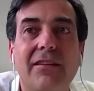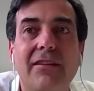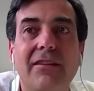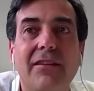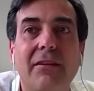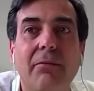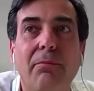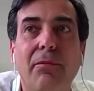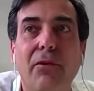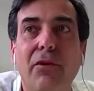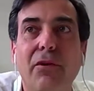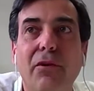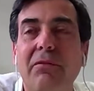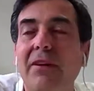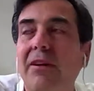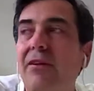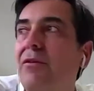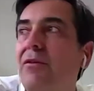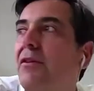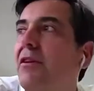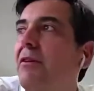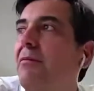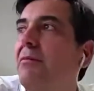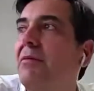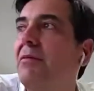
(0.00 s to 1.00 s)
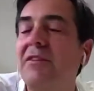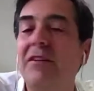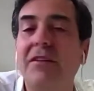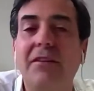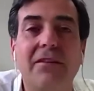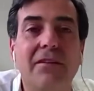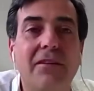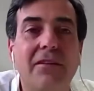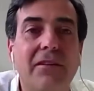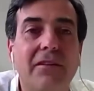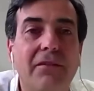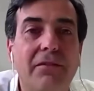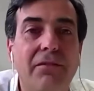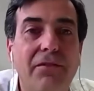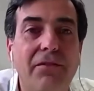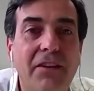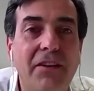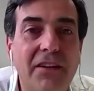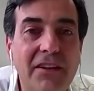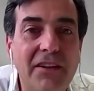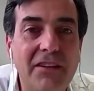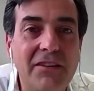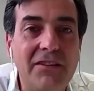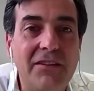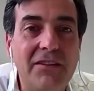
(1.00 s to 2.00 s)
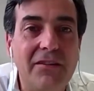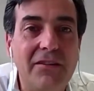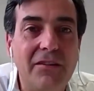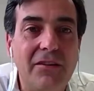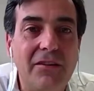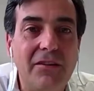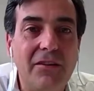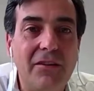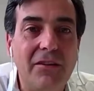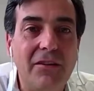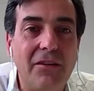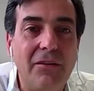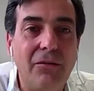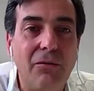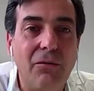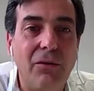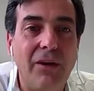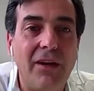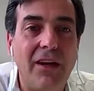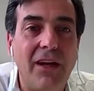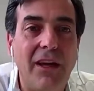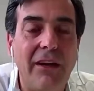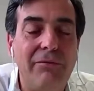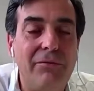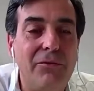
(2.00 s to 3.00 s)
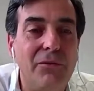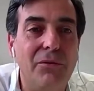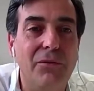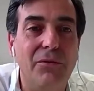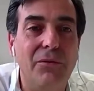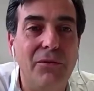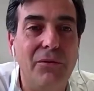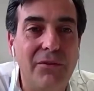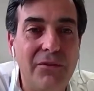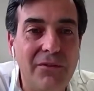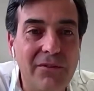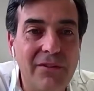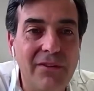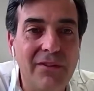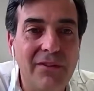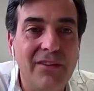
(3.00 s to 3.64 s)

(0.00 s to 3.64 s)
appointment or the visit finished, what have to do?